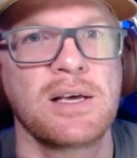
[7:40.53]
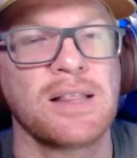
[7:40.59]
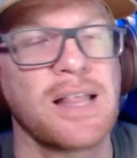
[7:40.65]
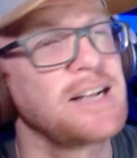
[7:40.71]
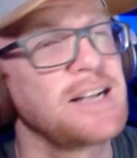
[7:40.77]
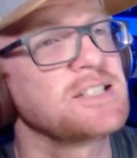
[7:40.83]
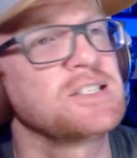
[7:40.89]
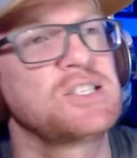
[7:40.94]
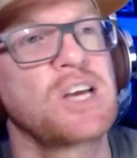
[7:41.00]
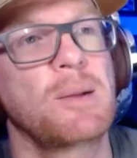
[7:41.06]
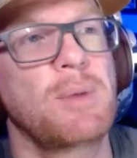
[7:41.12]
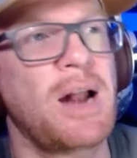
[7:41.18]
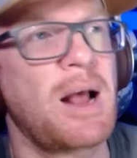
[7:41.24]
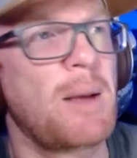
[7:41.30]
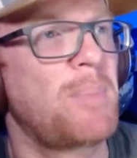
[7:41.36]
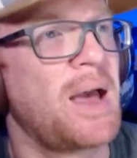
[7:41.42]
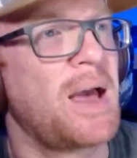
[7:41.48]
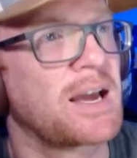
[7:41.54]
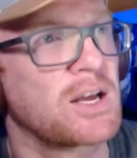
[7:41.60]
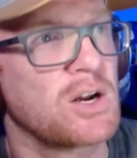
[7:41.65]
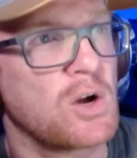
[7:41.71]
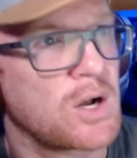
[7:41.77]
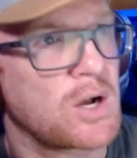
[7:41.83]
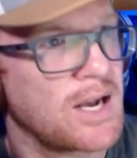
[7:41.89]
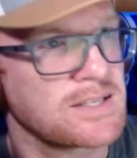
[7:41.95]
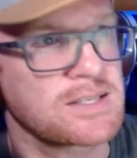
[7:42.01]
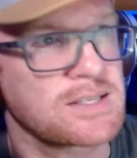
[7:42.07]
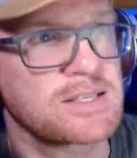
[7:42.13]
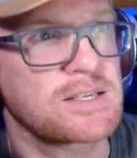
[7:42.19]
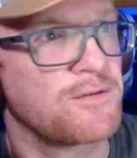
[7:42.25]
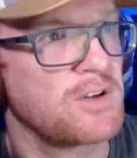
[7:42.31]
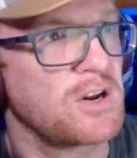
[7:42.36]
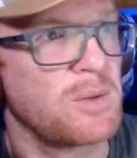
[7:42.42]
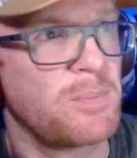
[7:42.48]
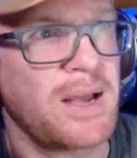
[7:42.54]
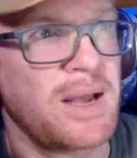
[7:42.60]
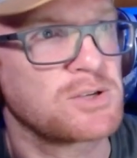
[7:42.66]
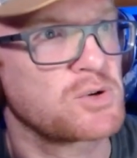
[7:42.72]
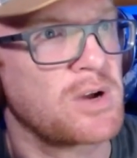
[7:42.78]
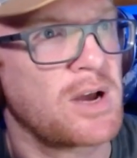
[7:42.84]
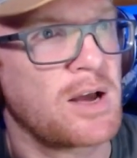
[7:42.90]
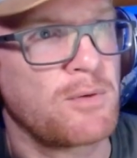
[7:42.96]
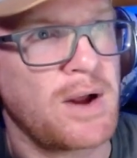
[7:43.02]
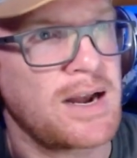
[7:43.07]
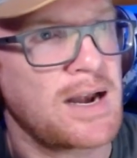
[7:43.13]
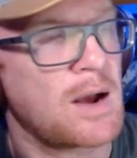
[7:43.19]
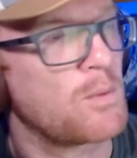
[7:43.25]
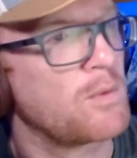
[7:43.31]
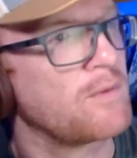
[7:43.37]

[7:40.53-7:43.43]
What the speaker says: Ladies and gentlemen, I'm packing all kinds of stuff into Patreon right now.